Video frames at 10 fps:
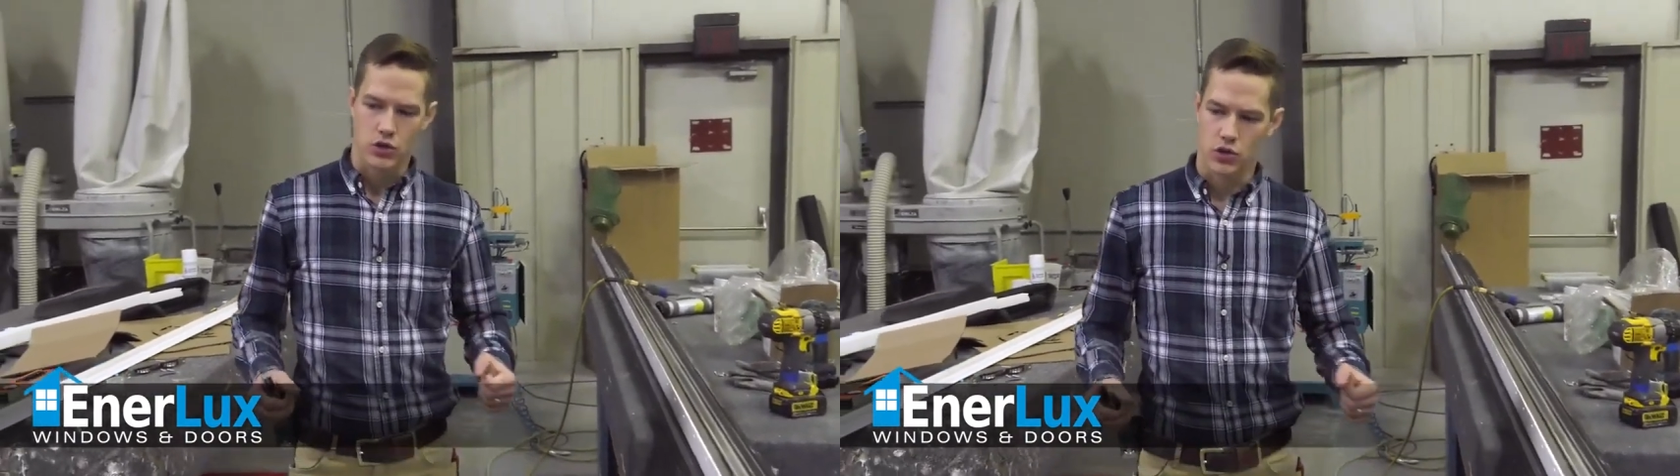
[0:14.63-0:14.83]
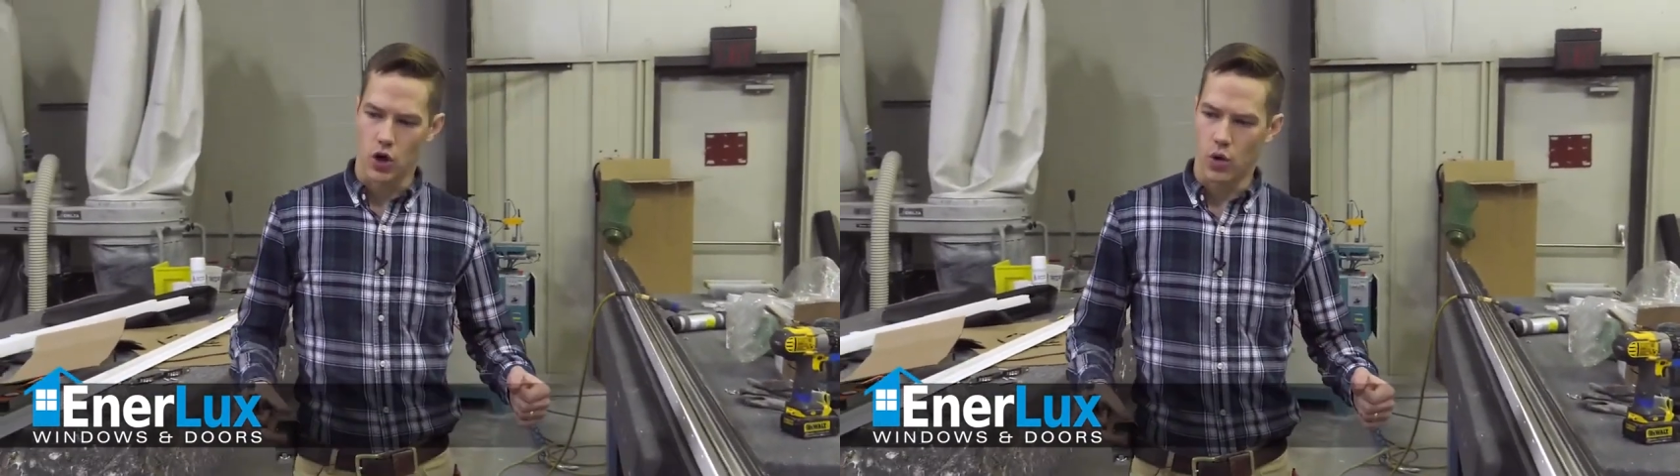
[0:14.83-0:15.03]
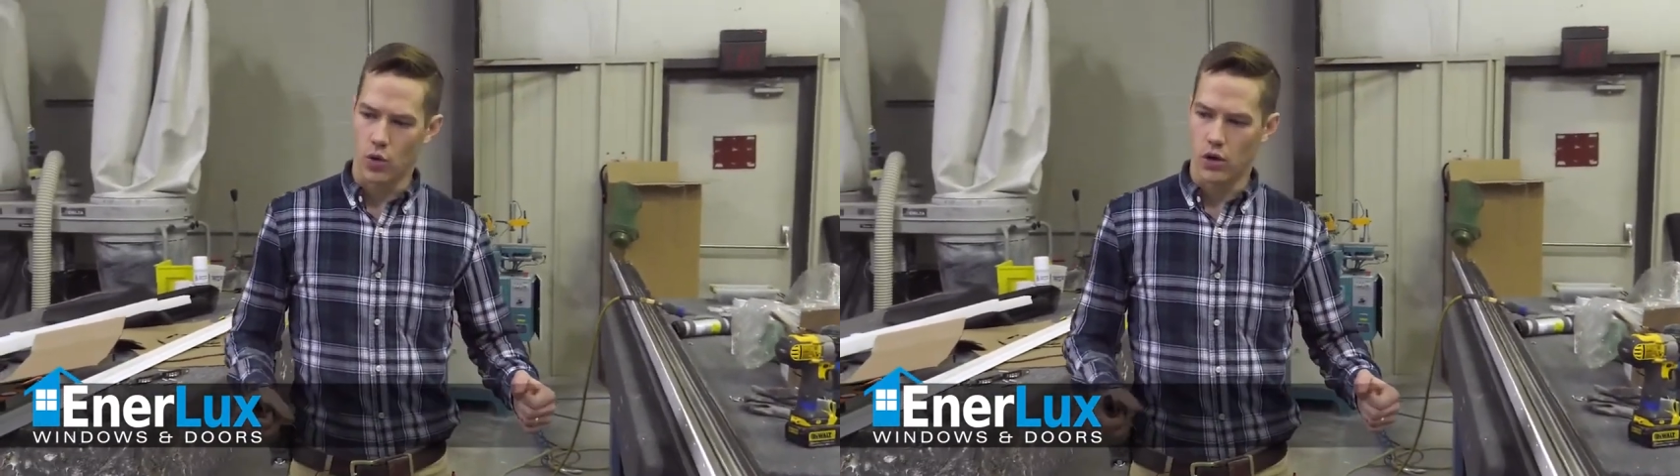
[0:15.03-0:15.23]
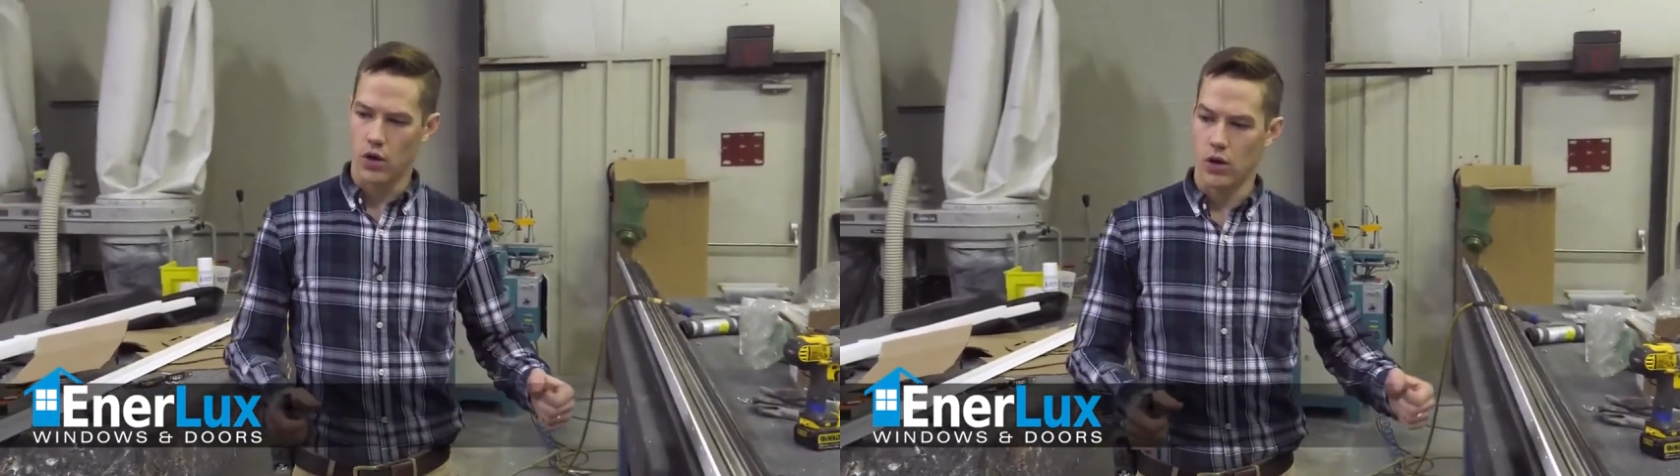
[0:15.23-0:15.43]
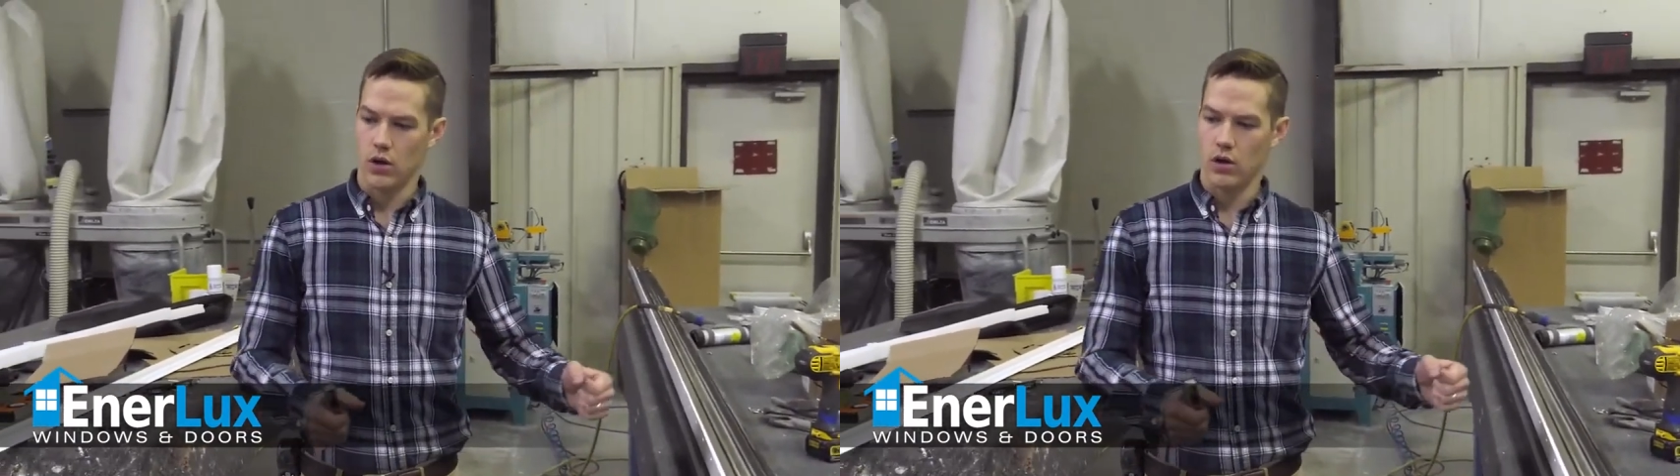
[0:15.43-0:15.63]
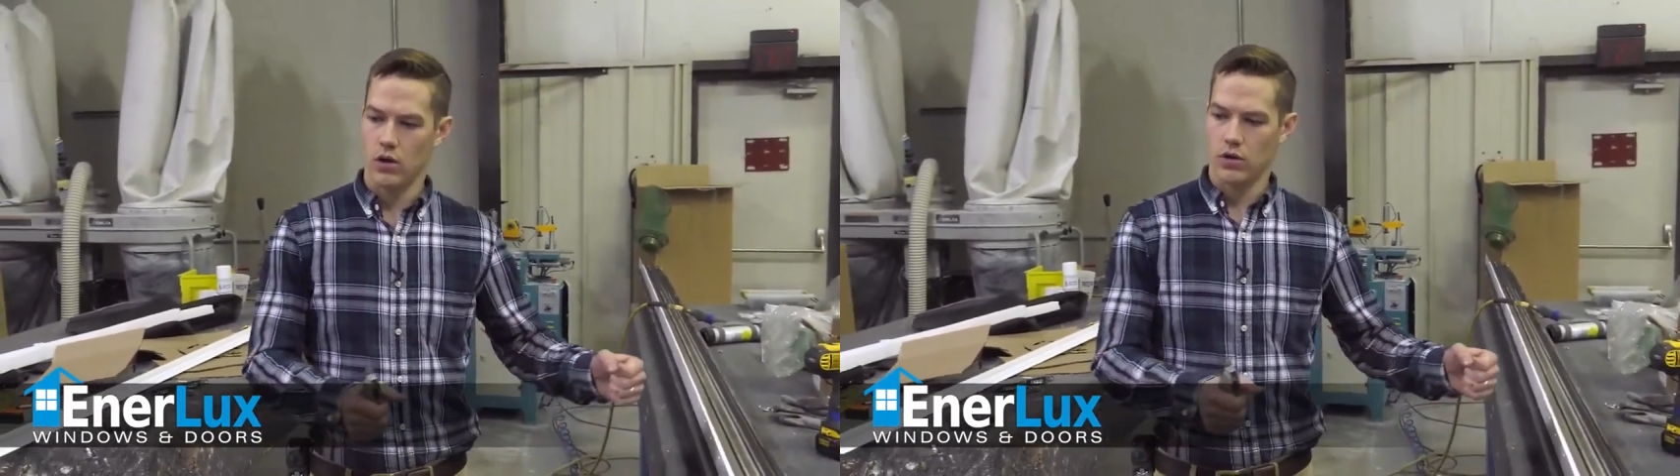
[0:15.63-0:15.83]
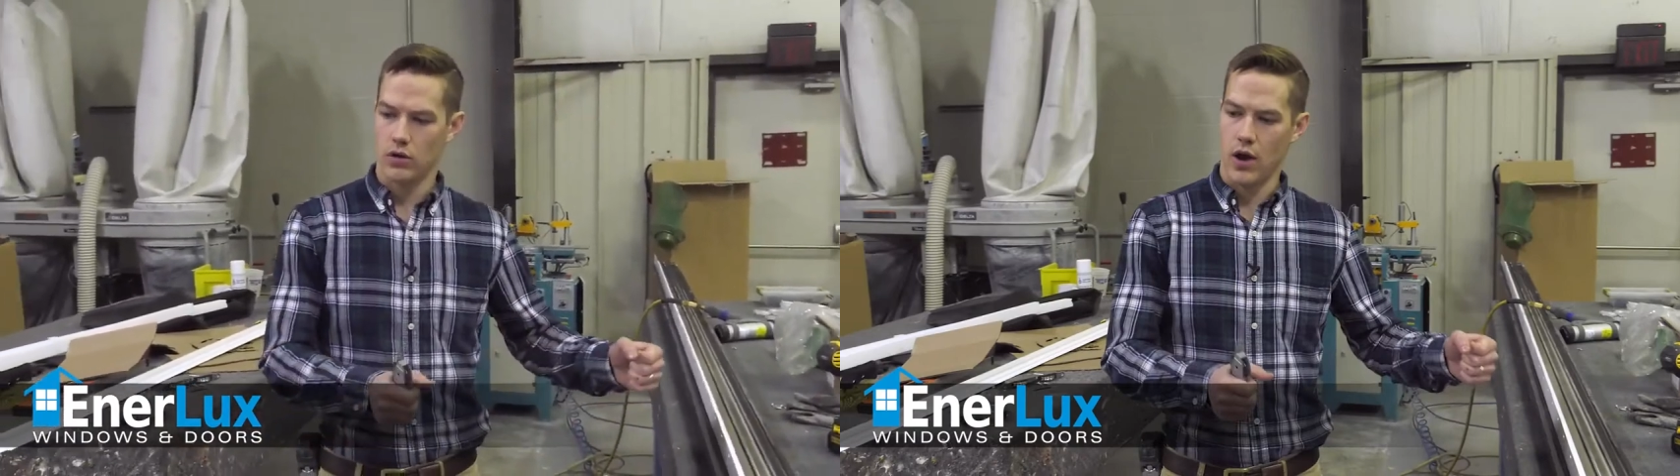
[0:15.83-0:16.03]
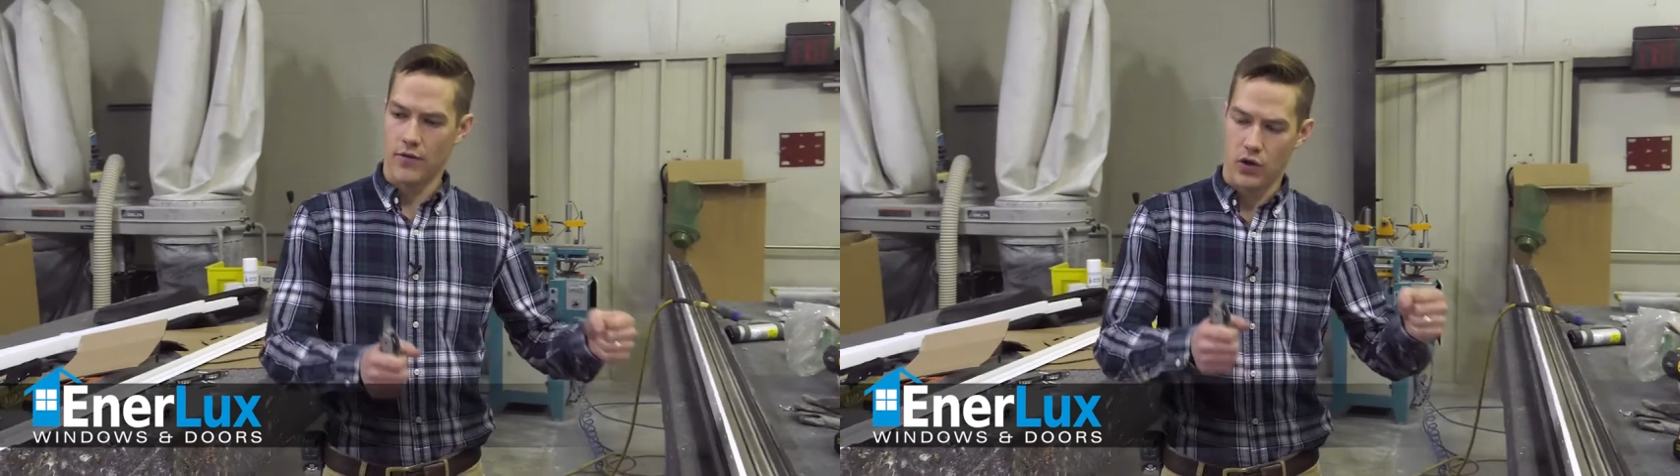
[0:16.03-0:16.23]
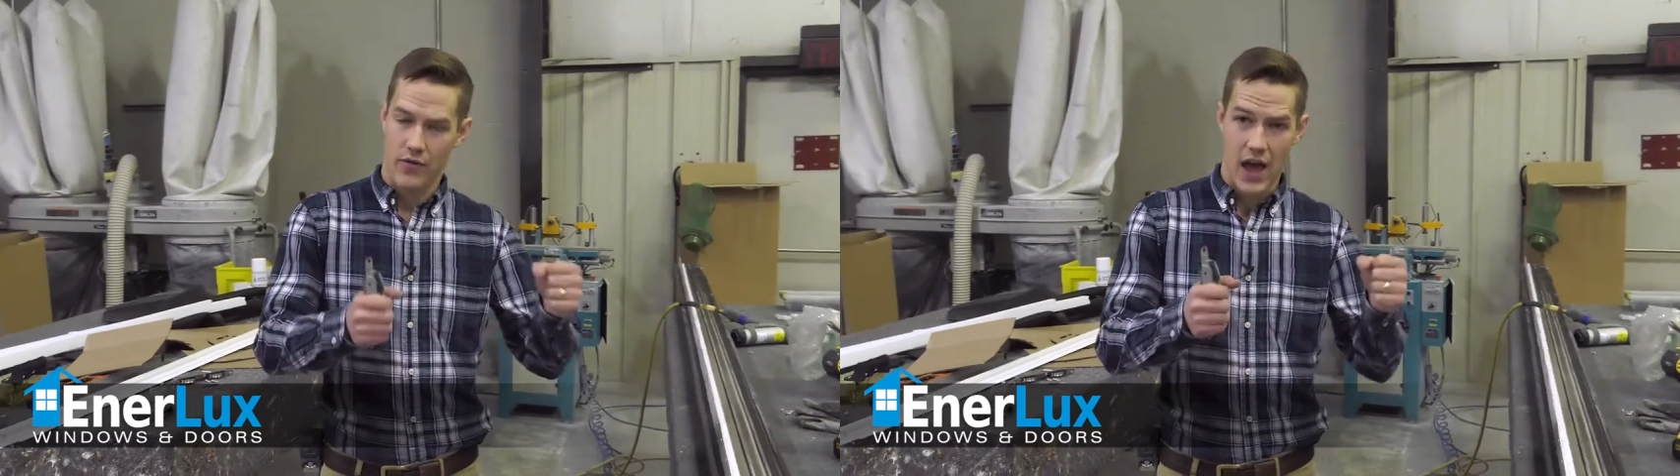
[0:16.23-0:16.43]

So you have a